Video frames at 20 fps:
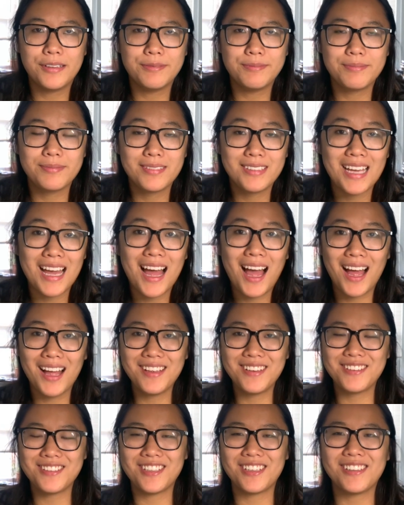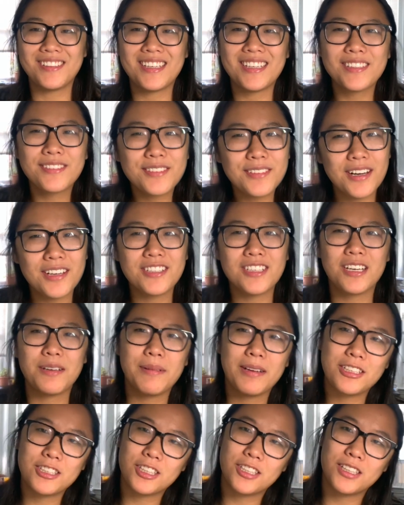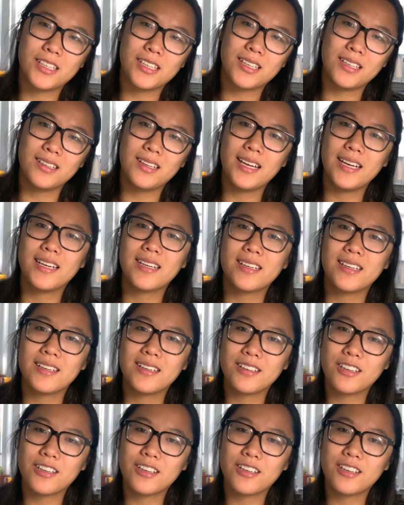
Yeah, so thanks for watching. Make sure to like,